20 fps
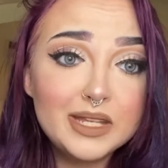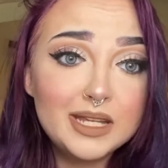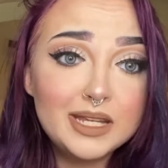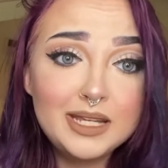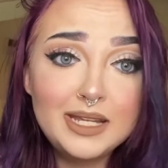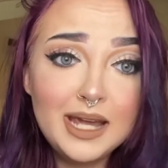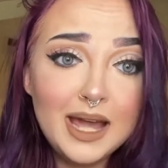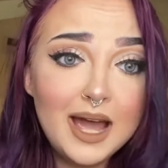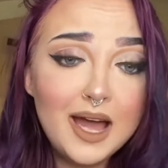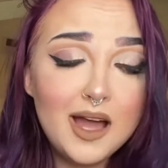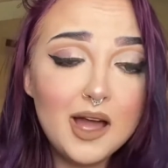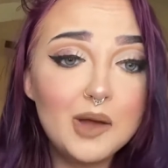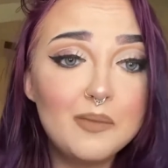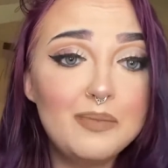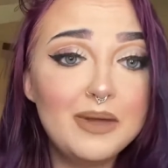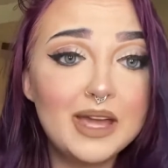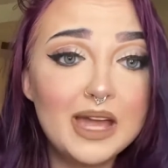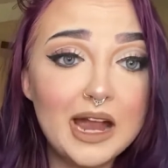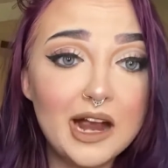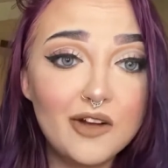Yeah,
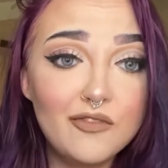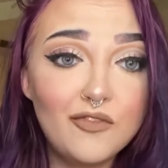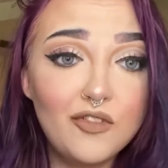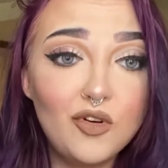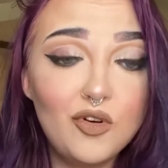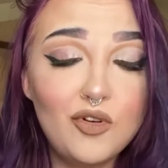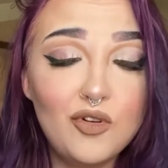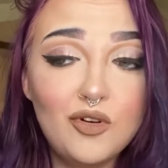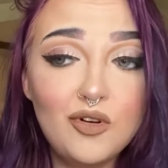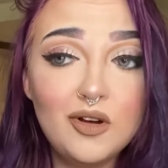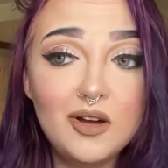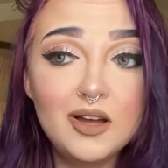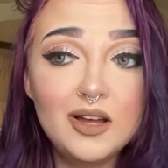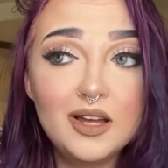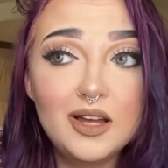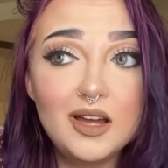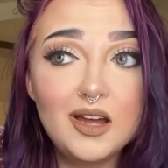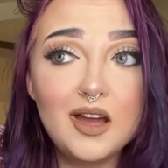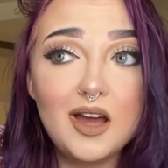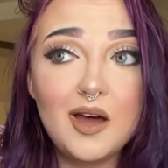be careful
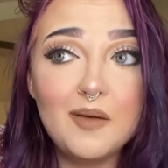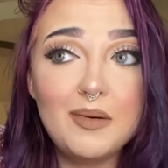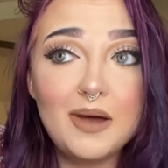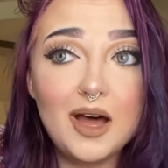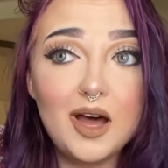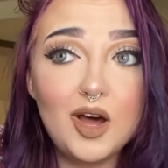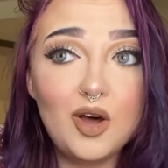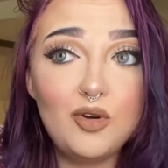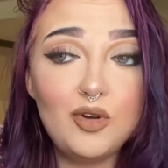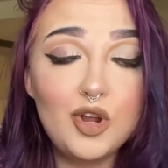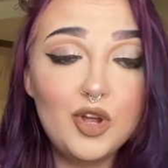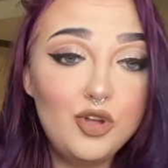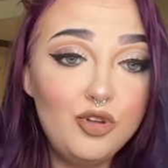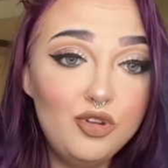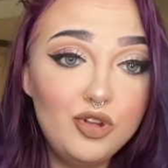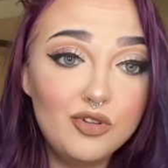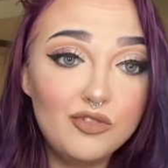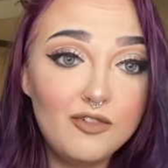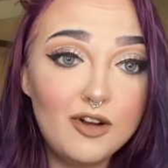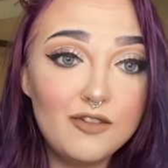about who
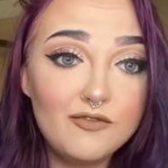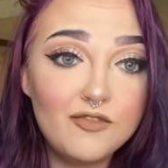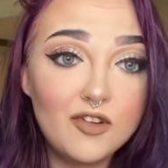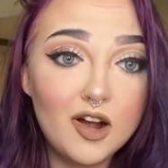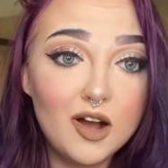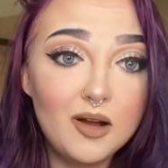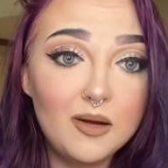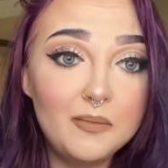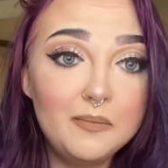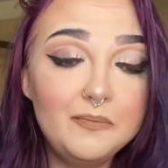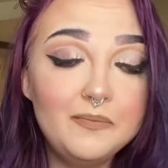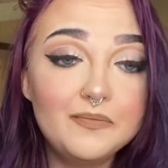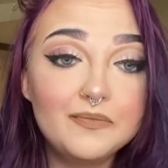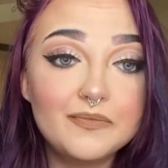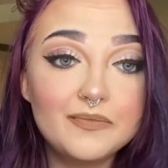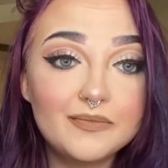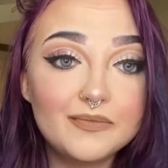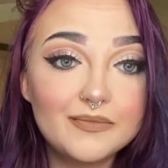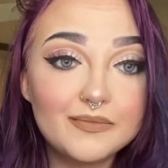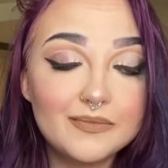you rent from,
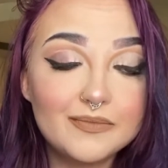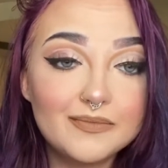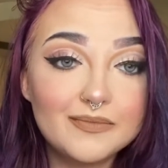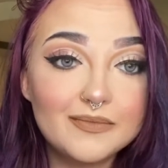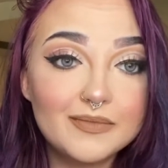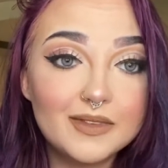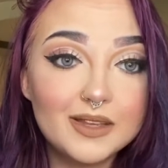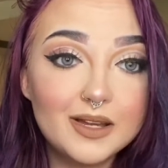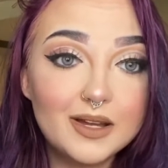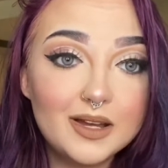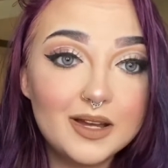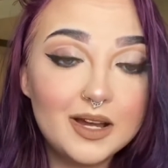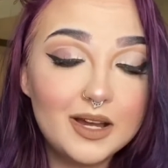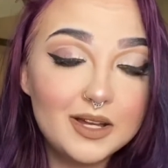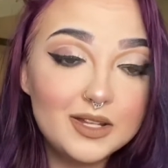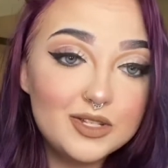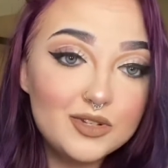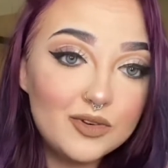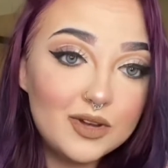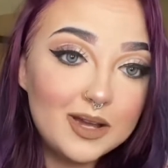
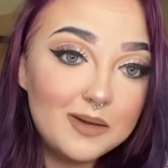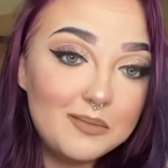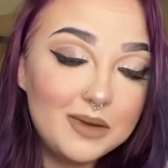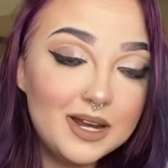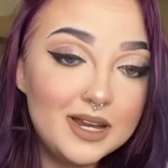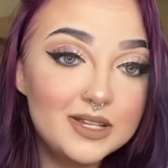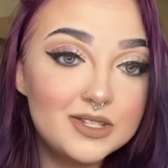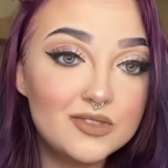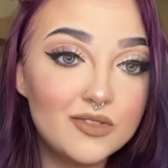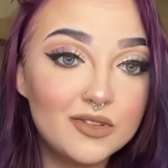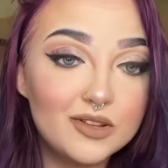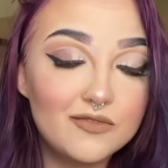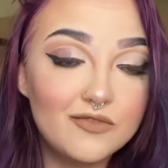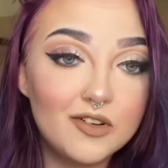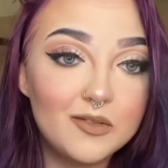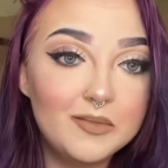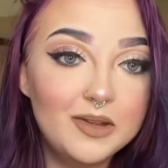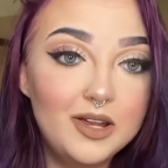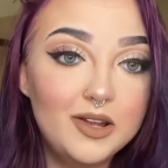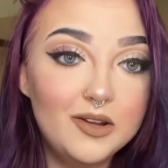because you'll get money stolen
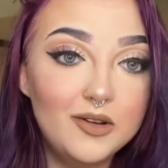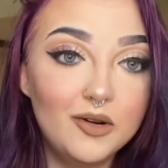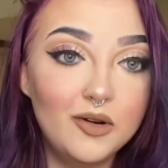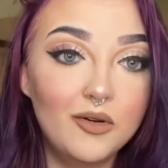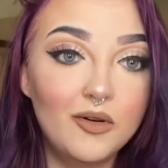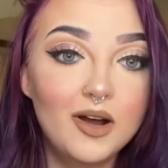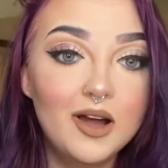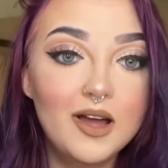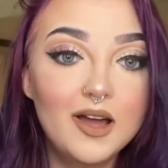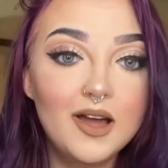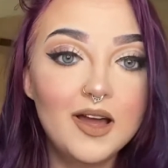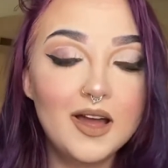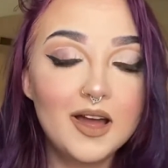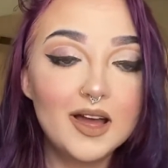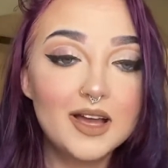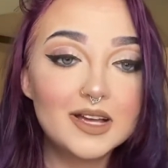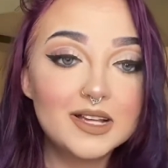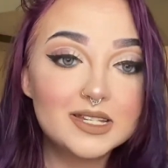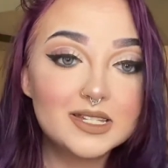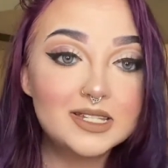from you.
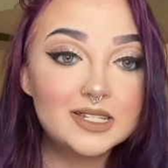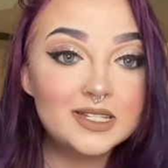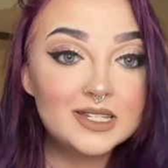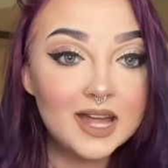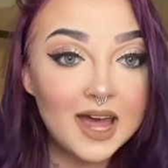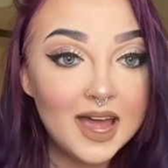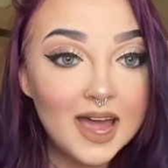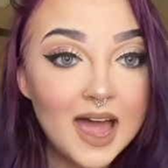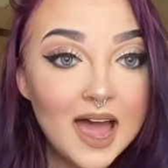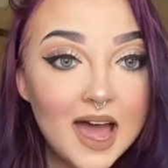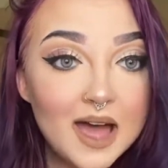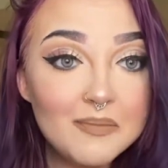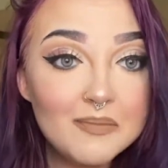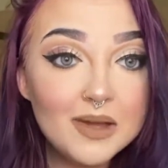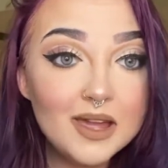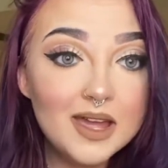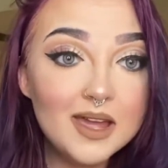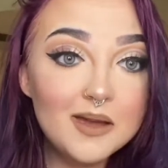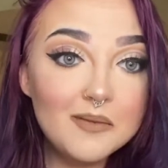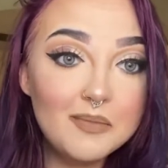Stay
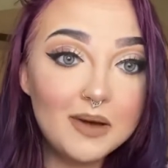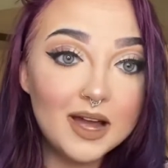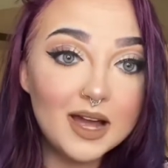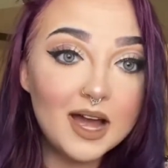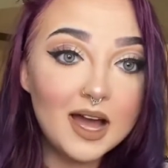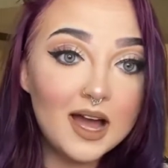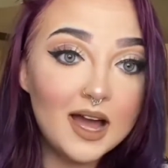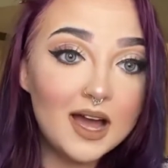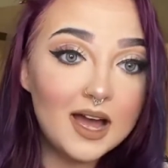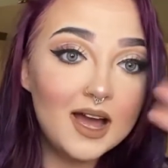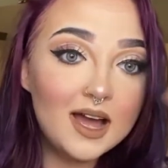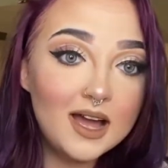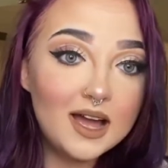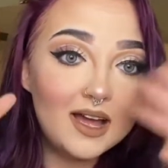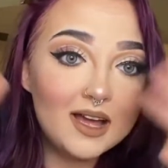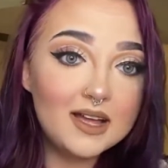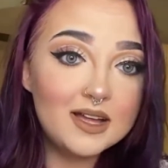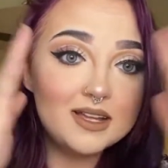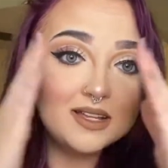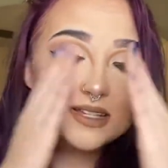happy. Bye,
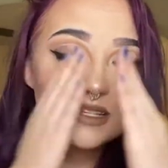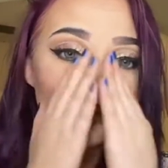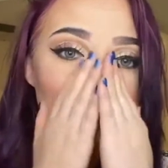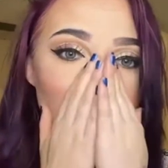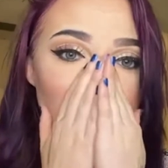guys.